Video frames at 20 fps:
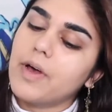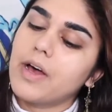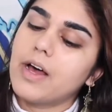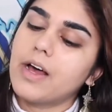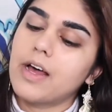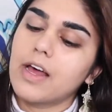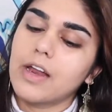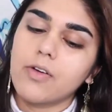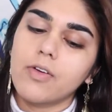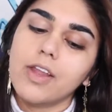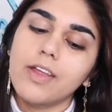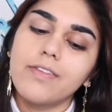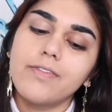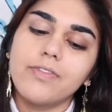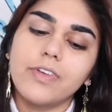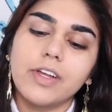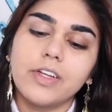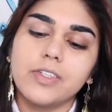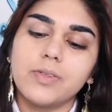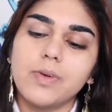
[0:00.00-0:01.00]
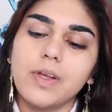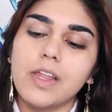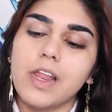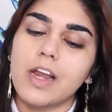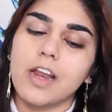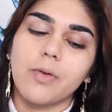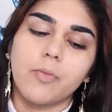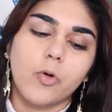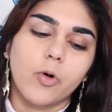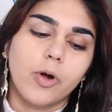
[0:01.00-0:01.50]
I don't even feel like doing it
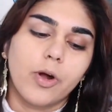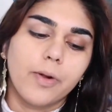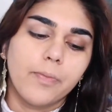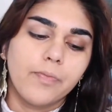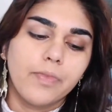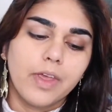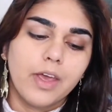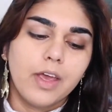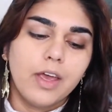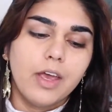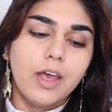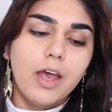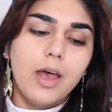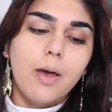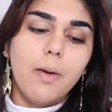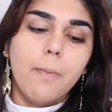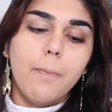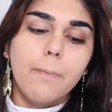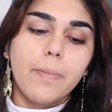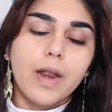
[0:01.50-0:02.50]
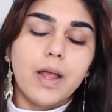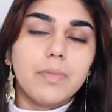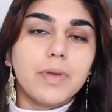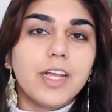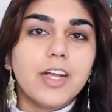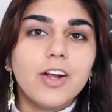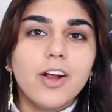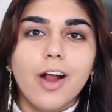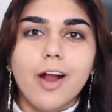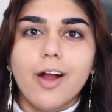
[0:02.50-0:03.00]
anymore. But I'm
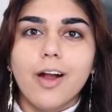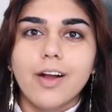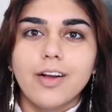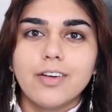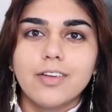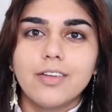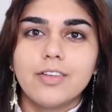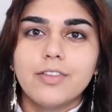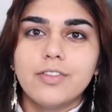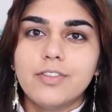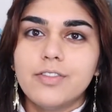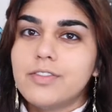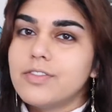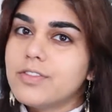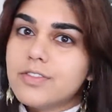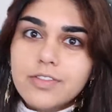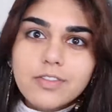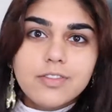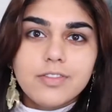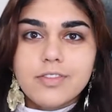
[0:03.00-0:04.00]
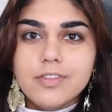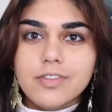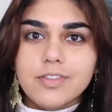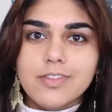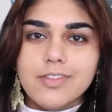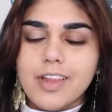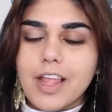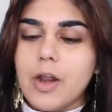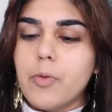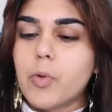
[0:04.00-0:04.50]
here
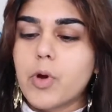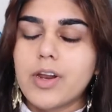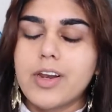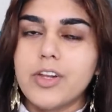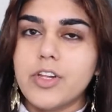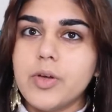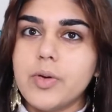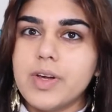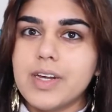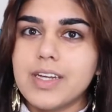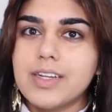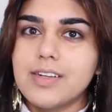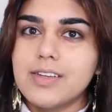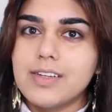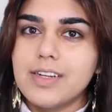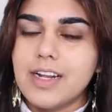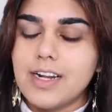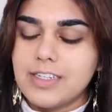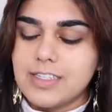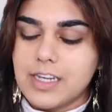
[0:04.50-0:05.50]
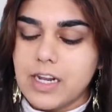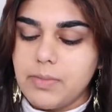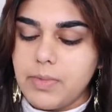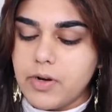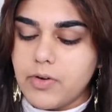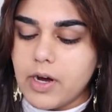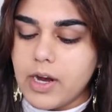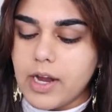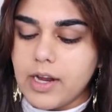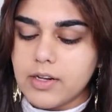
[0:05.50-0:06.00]
and we're gonna do it and it's gonna be
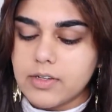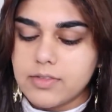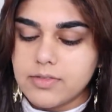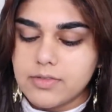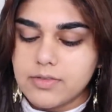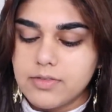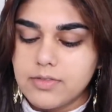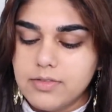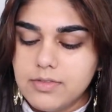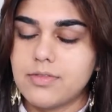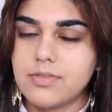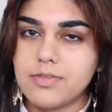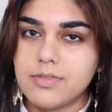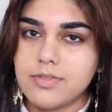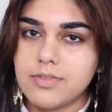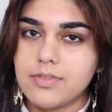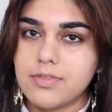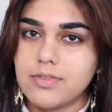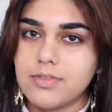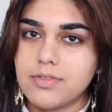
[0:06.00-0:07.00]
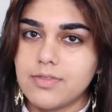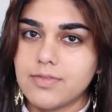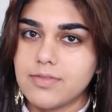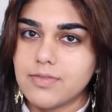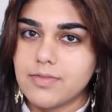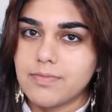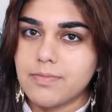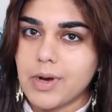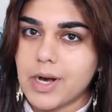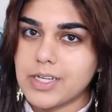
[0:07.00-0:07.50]
great.
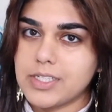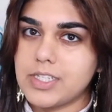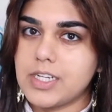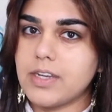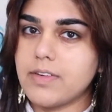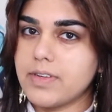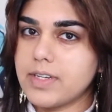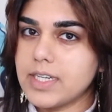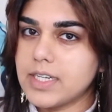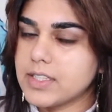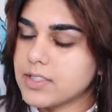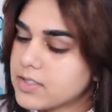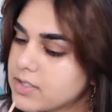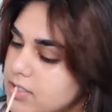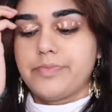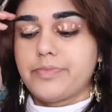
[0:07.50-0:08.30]
Positivity.